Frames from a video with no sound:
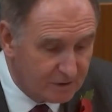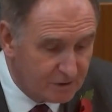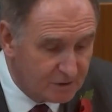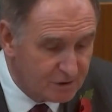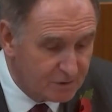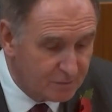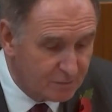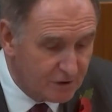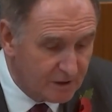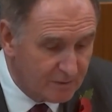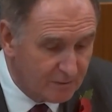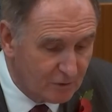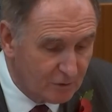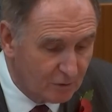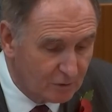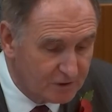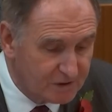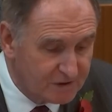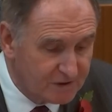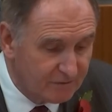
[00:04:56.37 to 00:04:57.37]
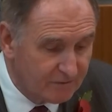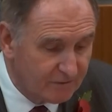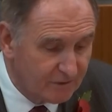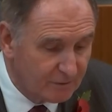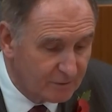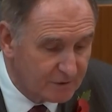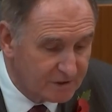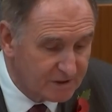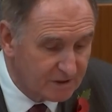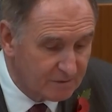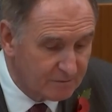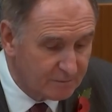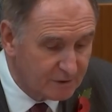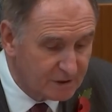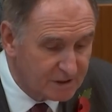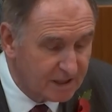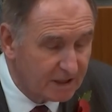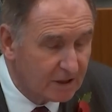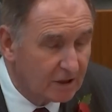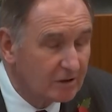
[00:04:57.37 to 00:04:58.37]
the Supreme Court is influenced in
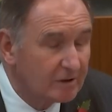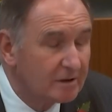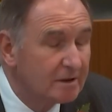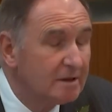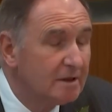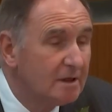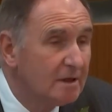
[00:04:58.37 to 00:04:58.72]
particular